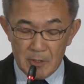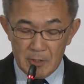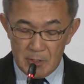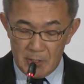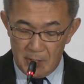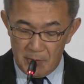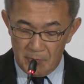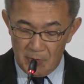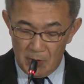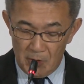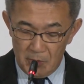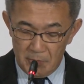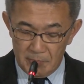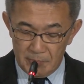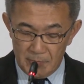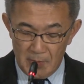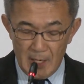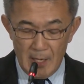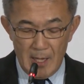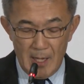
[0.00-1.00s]
Gevo,
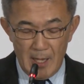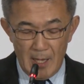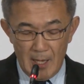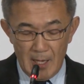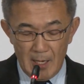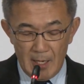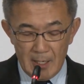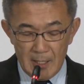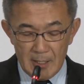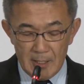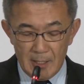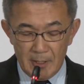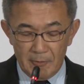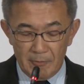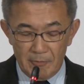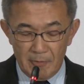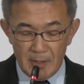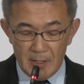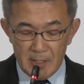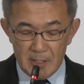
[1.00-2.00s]
and a
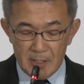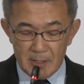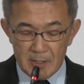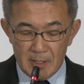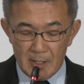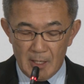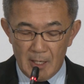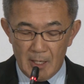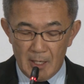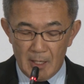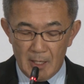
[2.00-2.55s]
Finnish